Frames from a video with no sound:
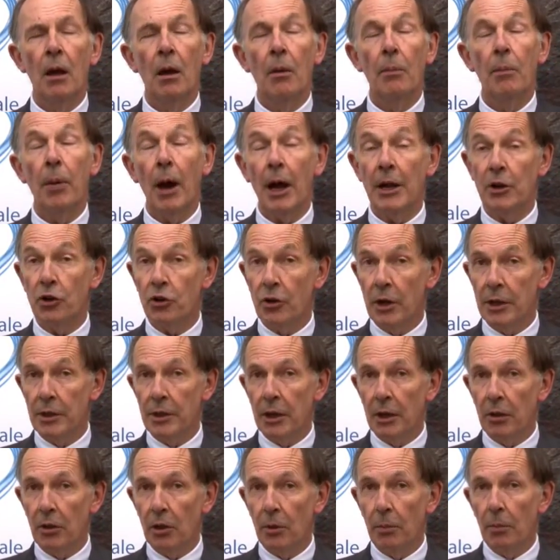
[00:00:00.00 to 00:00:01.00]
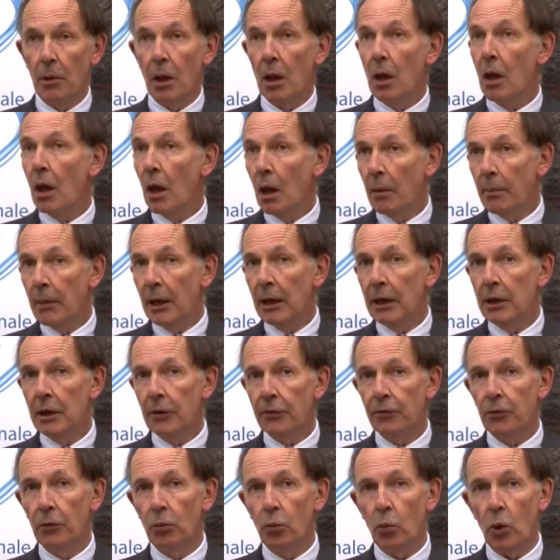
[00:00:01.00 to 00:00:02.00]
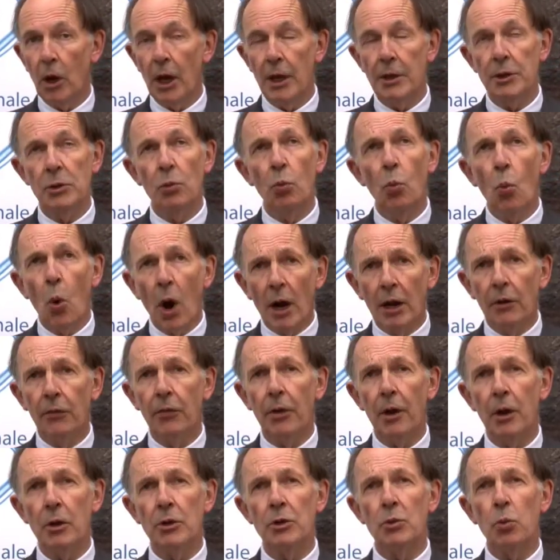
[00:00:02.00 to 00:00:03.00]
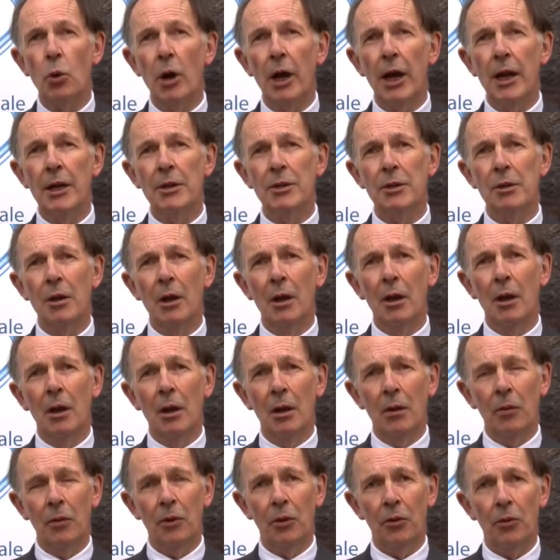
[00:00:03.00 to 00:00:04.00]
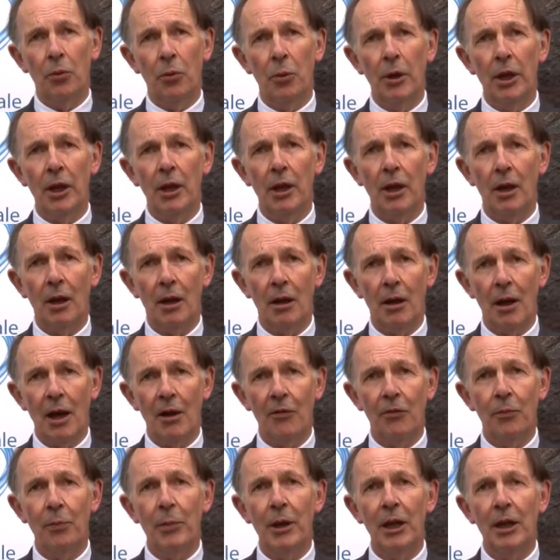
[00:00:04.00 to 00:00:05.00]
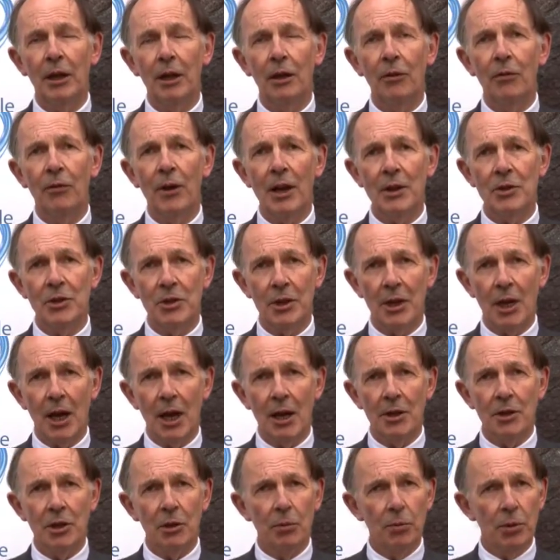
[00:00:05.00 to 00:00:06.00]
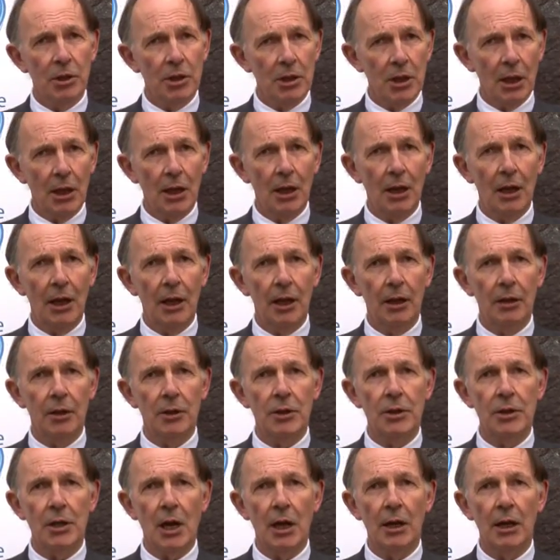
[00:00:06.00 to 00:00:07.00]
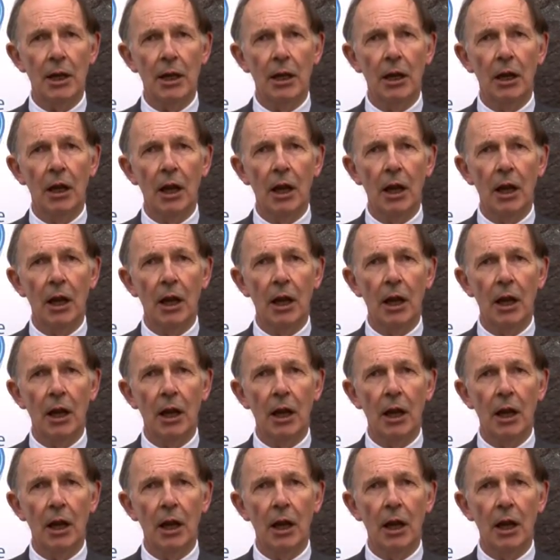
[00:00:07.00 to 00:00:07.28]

by treating them in many different ways. And one of those ways that we have been investigating, particularly in a study in